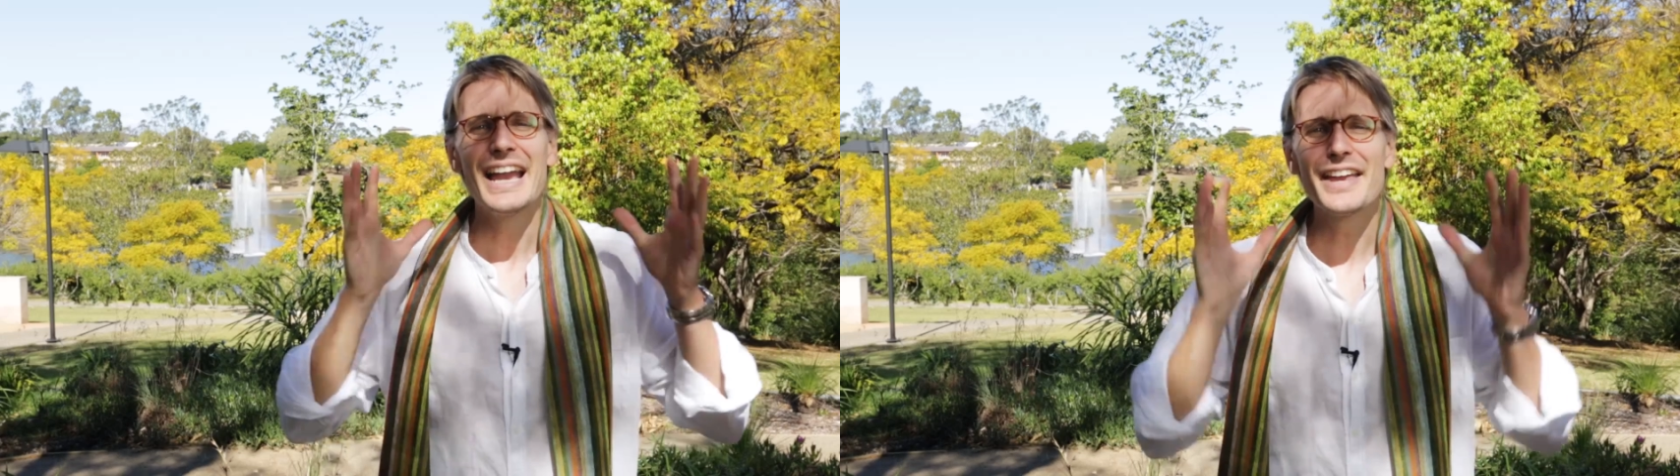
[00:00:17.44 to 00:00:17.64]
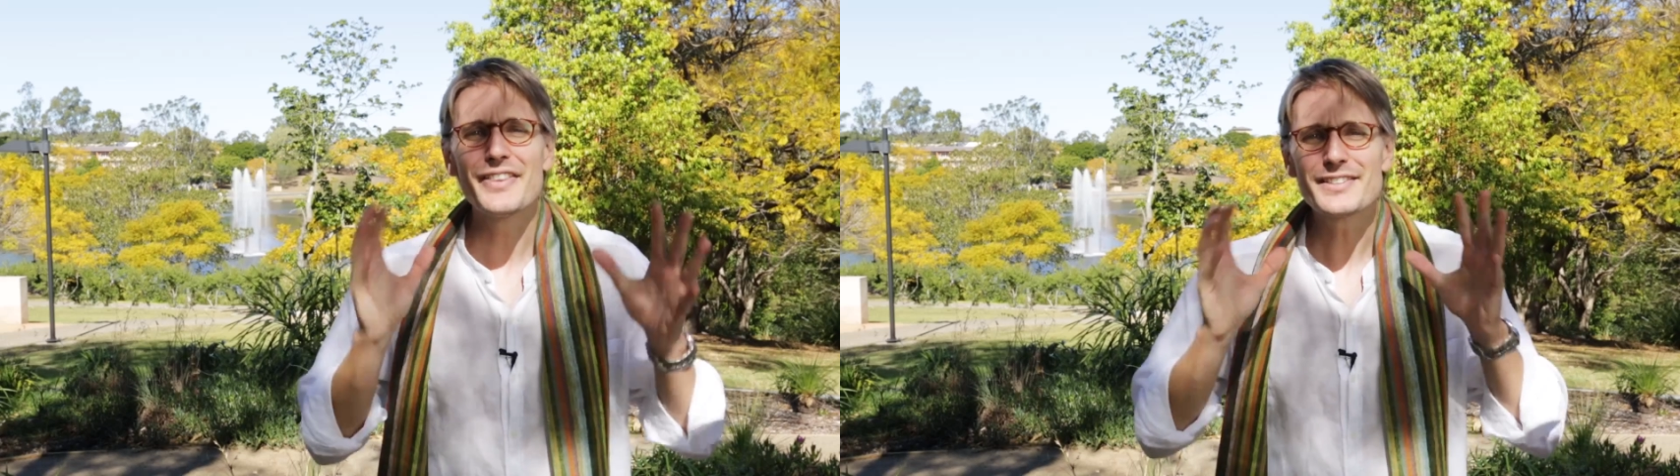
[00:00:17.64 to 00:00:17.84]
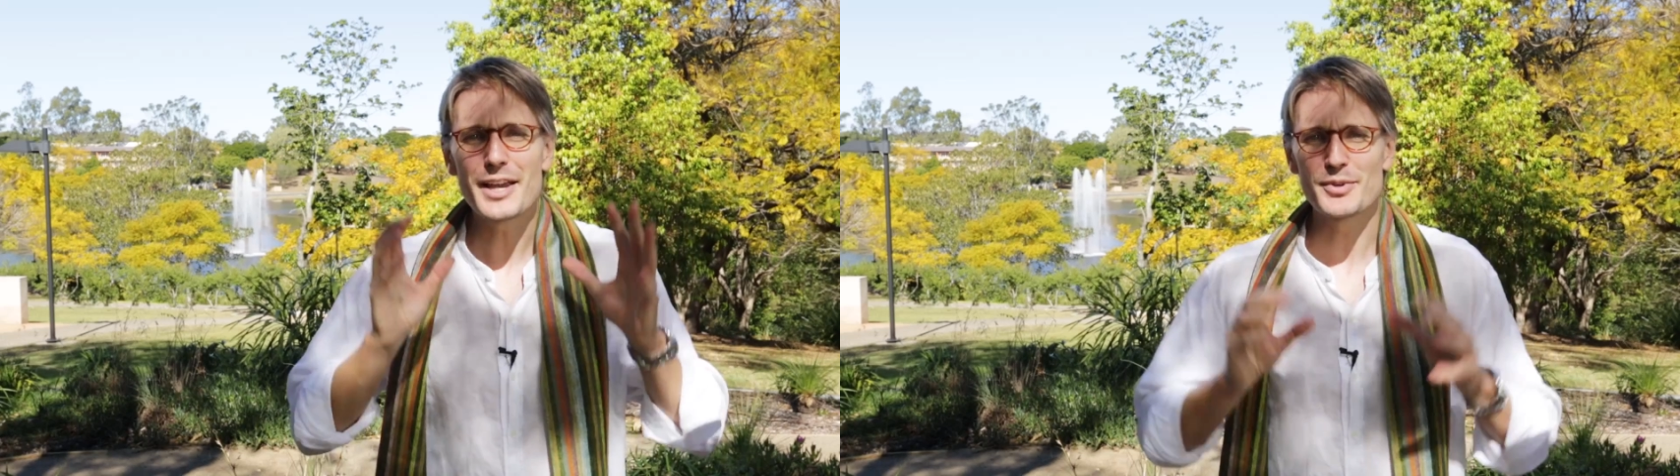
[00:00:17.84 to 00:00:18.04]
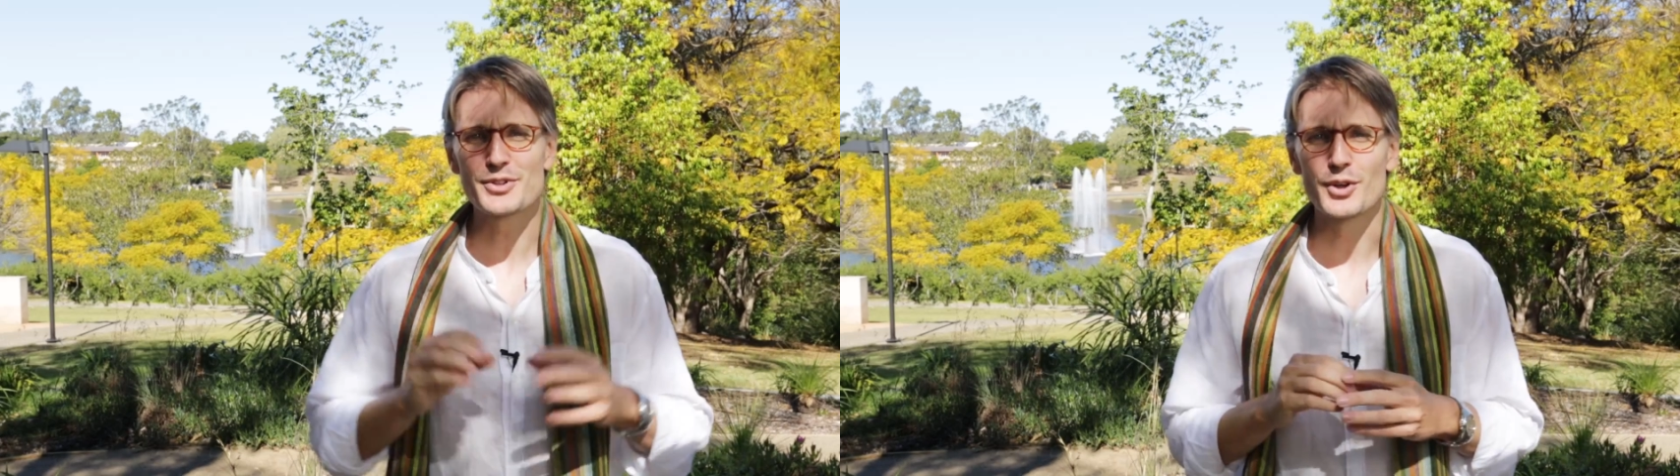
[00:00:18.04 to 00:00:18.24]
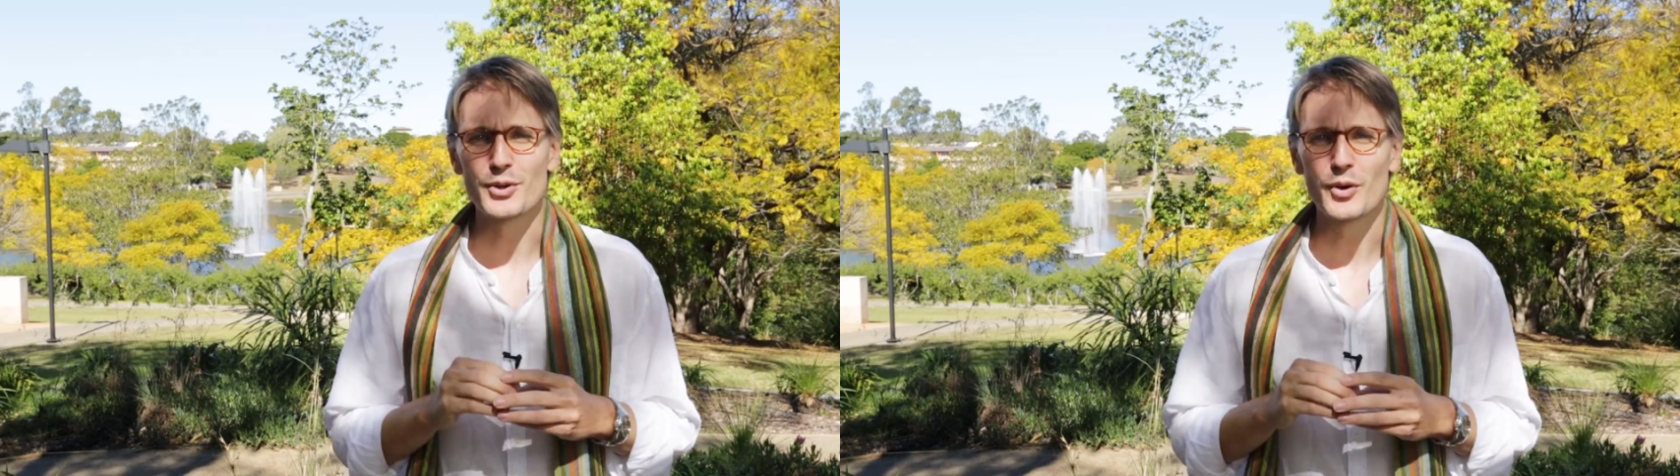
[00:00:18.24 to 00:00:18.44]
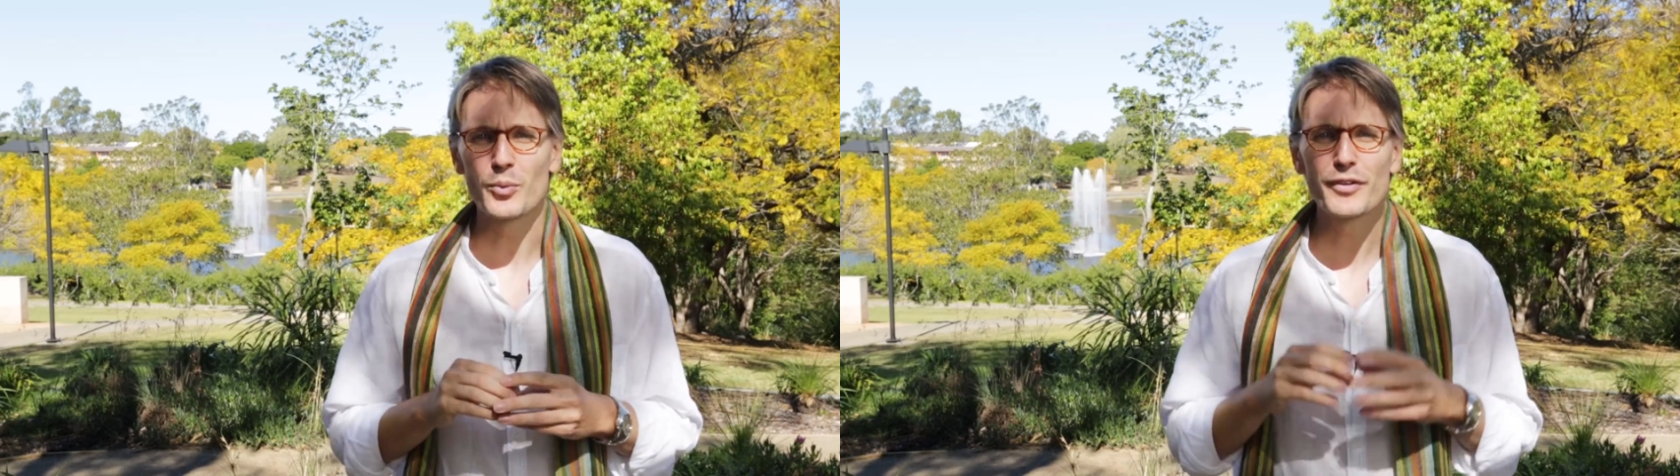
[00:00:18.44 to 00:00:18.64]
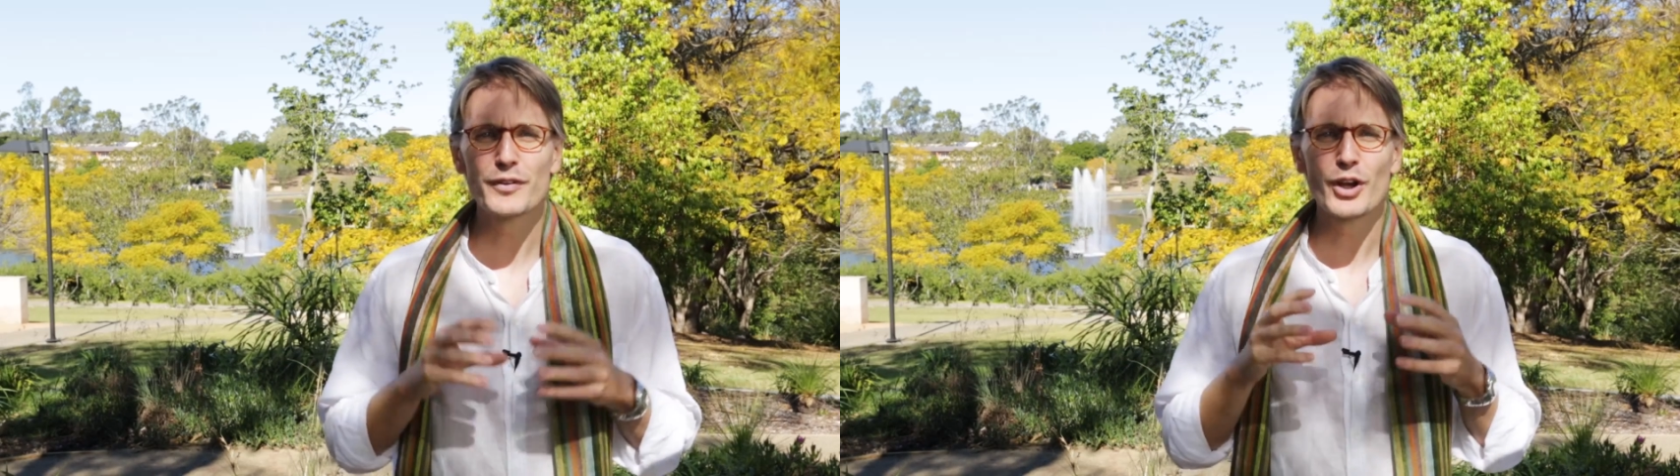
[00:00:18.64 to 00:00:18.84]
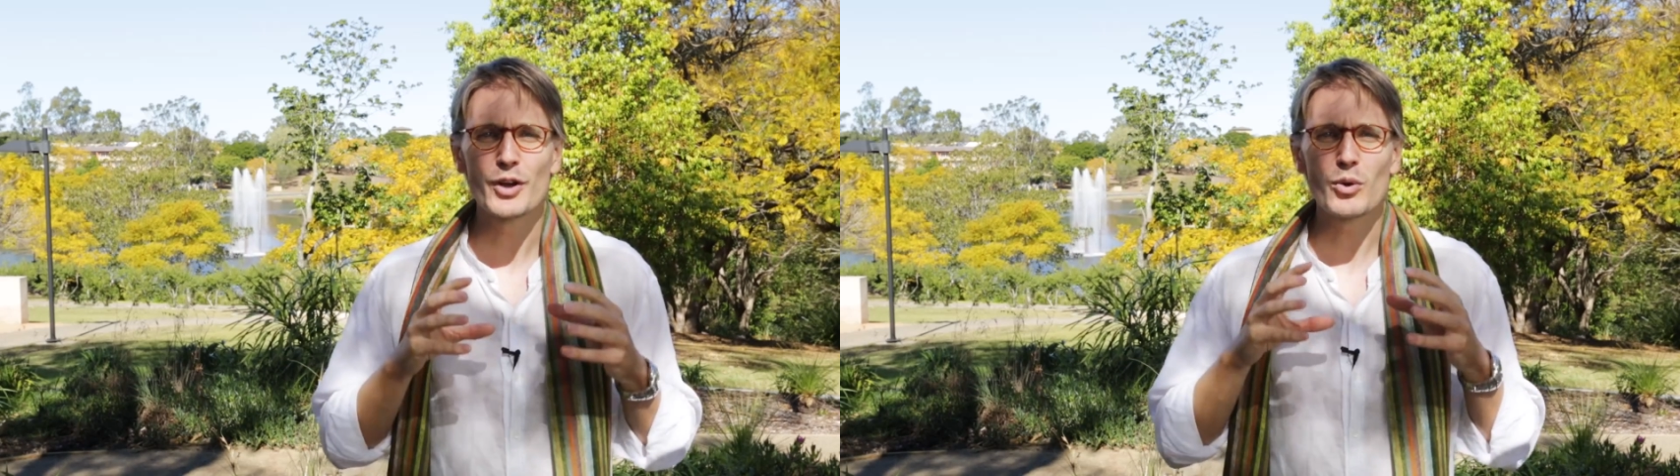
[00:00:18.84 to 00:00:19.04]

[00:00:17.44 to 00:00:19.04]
In this episode, we've learnt